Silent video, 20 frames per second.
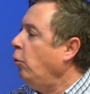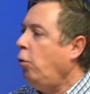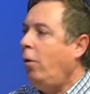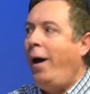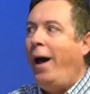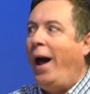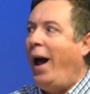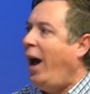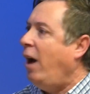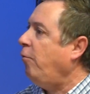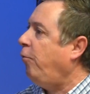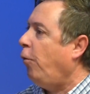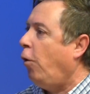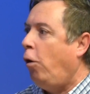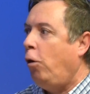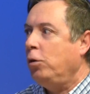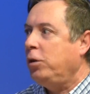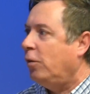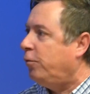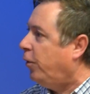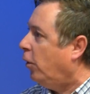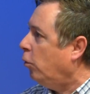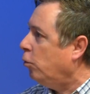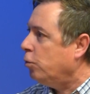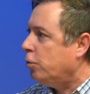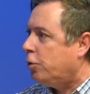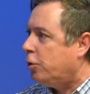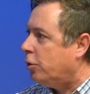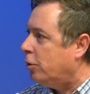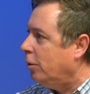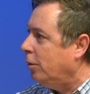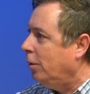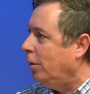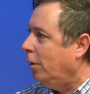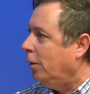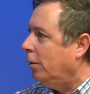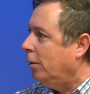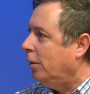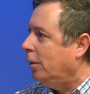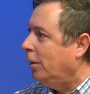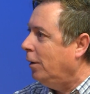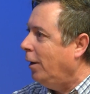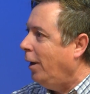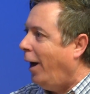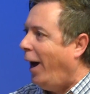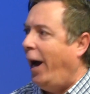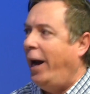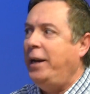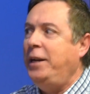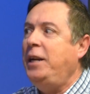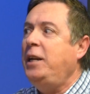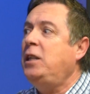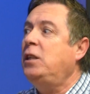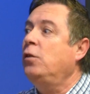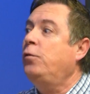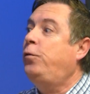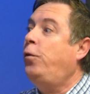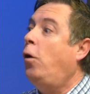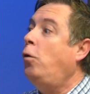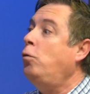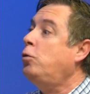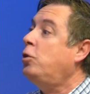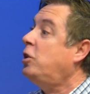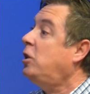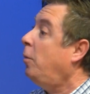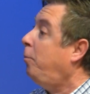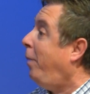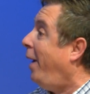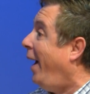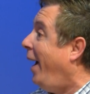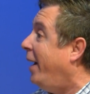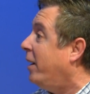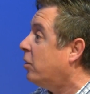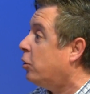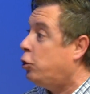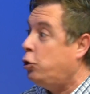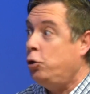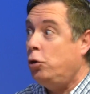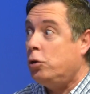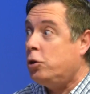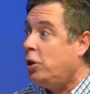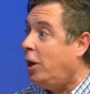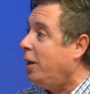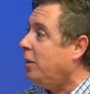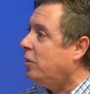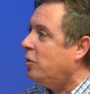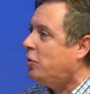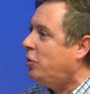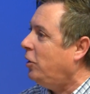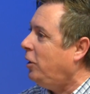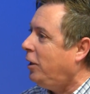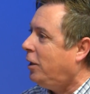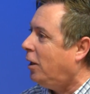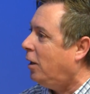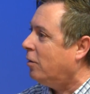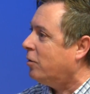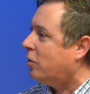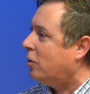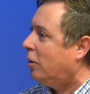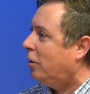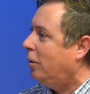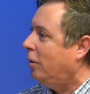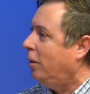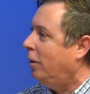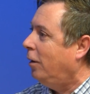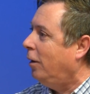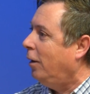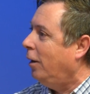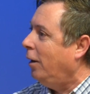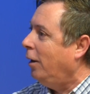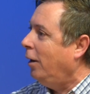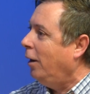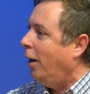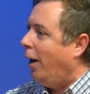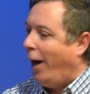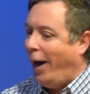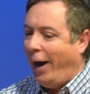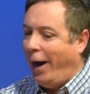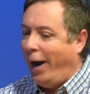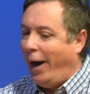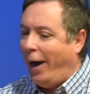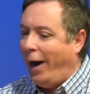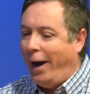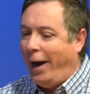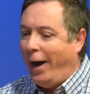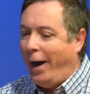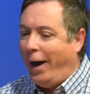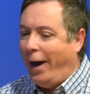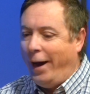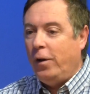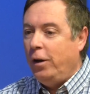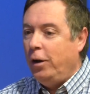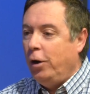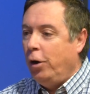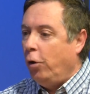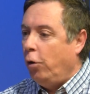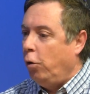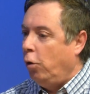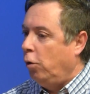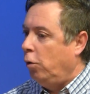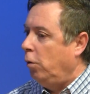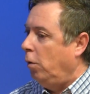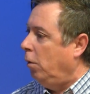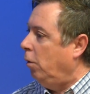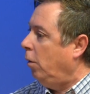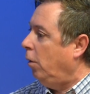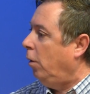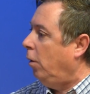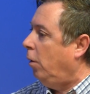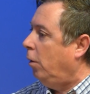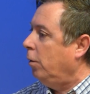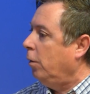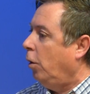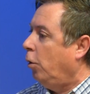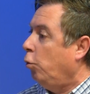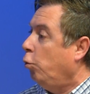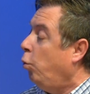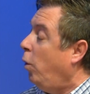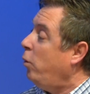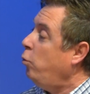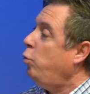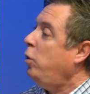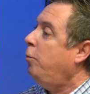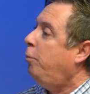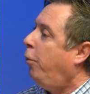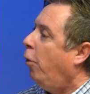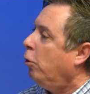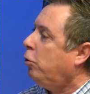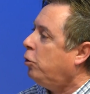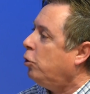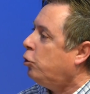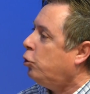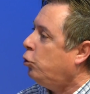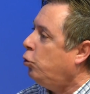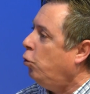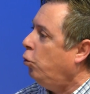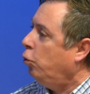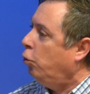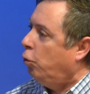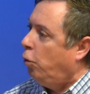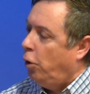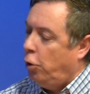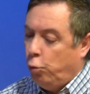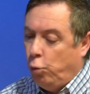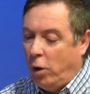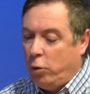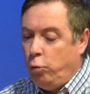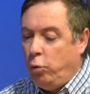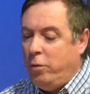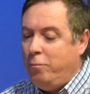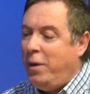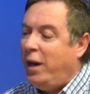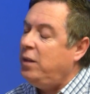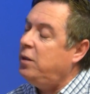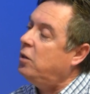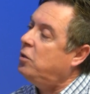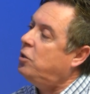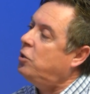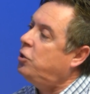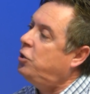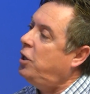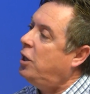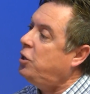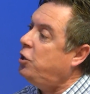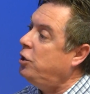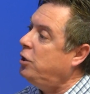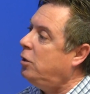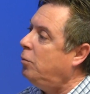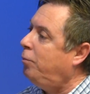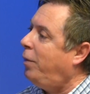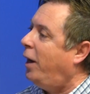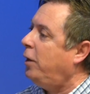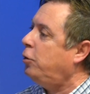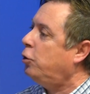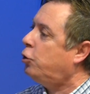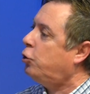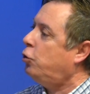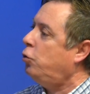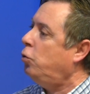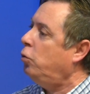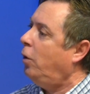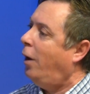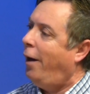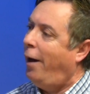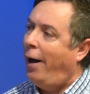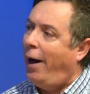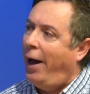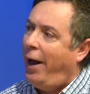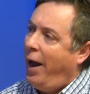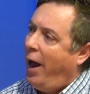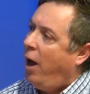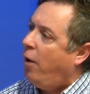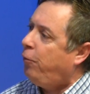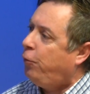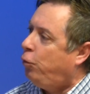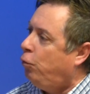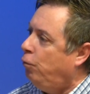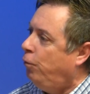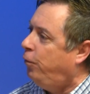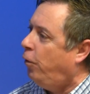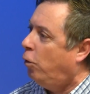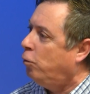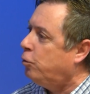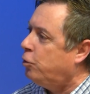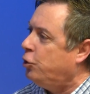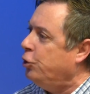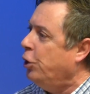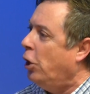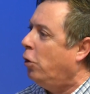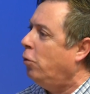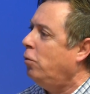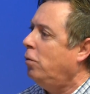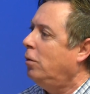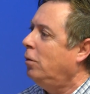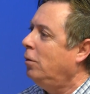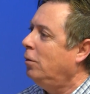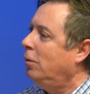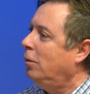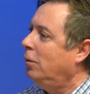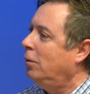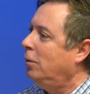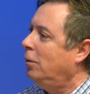I don't have all the votes. I need the votes to pass, just like the city council. I have, when we bought the school, when we made the decision to buy the school, I have 2 votes no.